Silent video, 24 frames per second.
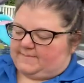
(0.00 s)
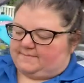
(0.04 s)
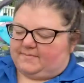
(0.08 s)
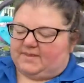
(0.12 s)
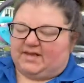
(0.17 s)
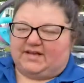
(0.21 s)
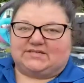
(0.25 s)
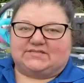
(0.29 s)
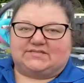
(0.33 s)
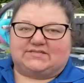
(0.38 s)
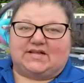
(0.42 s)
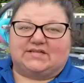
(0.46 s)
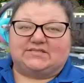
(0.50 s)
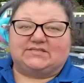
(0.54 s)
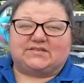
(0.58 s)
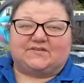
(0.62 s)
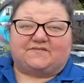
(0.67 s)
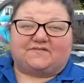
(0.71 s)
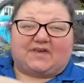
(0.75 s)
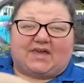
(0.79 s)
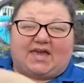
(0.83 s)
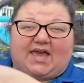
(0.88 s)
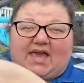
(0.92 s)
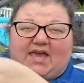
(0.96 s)

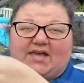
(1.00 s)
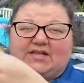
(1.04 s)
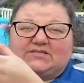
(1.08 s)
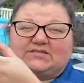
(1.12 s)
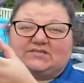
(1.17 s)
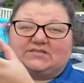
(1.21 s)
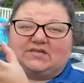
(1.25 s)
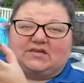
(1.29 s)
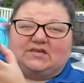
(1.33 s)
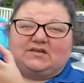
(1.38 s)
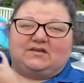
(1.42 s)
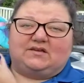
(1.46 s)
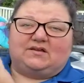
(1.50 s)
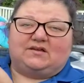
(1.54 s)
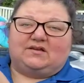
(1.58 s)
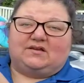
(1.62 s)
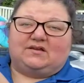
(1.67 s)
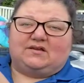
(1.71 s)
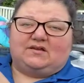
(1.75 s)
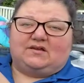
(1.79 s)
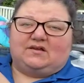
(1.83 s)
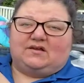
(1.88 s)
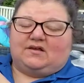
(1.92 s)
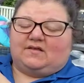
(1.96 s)
extensive kit
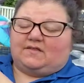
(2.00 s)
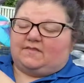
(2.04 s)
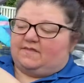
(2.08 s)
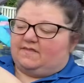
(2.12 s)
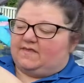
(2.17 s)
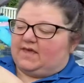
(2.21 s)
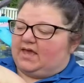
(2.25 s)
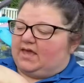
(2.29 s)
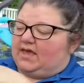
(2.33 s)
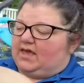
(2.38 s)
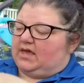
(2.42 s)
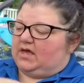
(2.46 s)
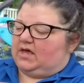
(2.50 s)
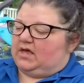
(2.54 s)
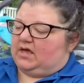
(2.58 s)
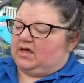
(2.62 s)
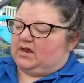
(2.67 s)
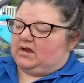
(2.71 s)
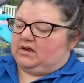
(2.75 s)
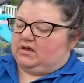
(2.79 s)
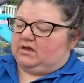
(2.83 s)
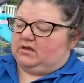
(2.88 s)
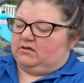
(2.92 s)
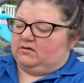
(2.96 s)

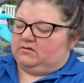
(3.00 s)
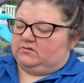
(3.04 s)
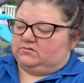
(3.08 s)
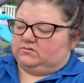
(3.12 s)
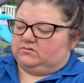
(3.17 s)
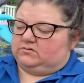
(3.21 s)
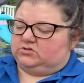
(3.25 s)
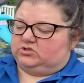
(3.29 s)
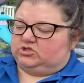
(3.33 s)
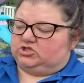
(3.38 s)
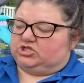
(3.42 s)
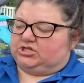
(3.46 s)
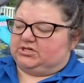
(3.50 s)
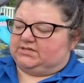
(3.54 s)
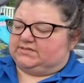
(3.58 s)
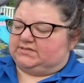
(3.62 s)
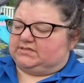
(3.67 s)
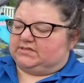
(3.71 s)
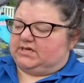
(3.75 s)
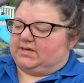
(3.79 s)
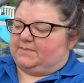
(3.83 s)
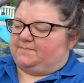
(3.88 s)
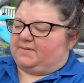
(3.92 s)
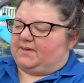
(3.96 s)
than just
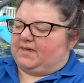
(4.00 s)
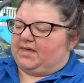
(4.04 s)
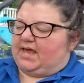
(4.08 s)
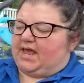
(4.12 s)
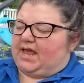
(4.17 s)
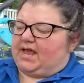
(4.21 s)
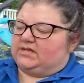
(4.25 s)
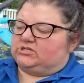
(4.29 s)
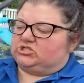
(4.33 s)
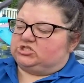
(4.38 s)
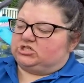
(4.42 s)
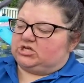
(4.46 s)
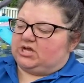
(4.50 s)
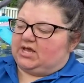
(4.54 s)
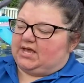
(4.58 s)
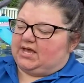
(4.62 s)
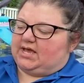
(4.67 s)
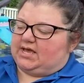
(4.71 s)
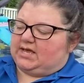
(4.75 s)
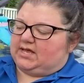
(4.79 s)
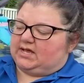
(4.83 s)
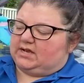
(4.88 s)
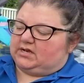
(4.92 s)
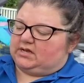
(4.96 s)
the pH
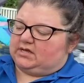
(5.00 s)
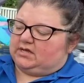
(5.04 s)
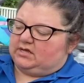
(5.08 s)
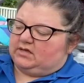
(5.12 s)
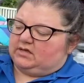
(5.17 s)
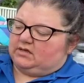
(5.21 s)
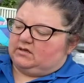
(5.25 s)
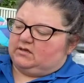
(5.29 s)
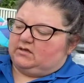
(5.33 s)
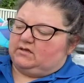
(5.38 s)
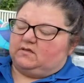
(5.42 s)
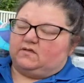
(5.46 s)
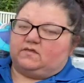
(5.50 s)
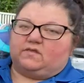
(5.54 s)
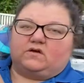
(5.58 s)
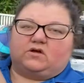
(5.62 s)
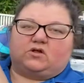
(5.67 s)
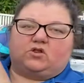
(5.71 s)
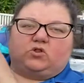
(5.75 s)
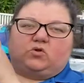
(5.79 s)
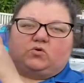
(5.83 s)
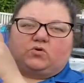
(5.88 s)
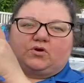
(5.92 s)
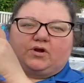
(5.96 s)
and the
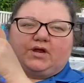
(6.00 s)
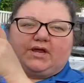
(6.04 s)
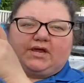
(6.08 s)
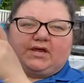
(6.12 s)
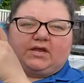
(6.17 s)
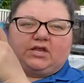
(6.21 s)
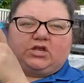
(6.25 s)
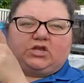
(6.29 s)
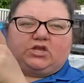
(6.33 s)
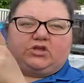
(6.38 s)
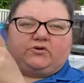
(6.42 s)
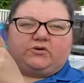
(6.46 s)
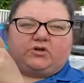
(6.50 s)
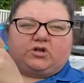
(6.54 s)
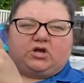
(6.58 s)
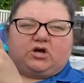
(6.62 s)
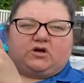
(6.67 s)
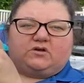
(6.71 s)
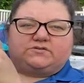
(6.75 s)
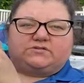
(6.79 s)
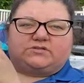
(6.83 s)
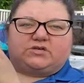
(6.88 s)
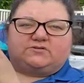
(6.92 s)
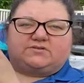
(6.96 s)
chlorine. You can
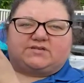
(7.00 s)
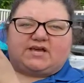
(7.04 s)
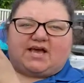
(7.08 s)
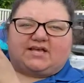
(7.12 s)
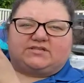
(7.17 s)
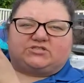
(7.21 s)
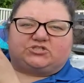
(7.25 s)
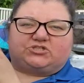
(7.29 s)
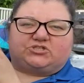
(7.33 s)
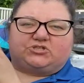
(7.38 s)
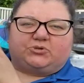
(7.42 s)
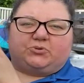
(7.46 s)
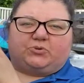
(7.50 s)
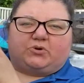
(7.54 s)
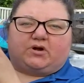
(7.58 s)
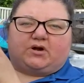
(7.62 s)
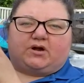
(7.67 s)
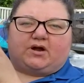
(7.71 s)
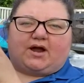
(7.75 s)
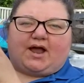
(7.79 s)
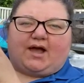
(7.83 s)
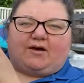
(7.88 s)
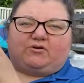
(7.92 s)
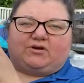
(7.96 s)
also test
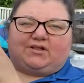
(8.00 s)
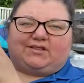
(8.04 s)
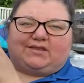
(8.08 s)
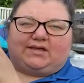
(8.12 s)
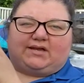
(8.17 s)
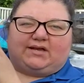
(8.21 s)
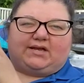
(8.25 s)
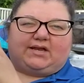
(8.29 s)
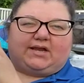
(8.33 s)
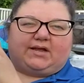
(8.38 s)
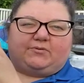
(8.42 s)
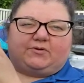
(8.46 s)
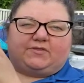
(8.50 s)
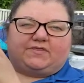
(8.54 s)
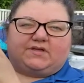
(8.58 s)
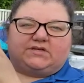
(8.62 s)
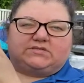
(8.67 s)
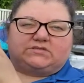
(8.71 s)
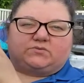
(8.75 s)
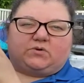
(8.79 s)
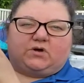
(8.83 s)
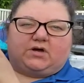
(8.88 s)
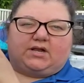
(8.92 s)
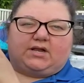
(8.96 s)
your alkalinity with
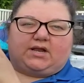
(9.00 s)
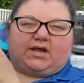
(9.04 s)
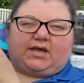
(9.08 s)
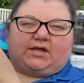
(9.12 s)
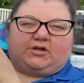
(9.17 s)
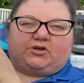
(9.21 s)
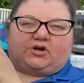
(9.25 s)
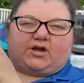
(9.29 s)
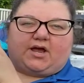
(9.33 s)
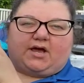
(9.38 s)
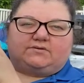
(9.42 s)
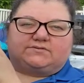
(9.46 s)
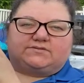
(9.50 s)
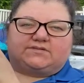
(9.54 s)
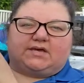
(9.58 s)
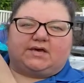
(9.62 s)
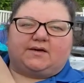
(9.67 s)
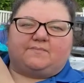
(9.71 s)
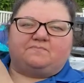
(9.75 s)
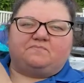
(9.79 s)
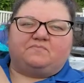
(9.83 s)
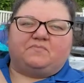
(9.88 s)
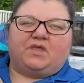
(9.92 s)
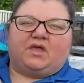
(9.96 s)
this one and your
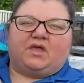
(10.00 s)
calcium.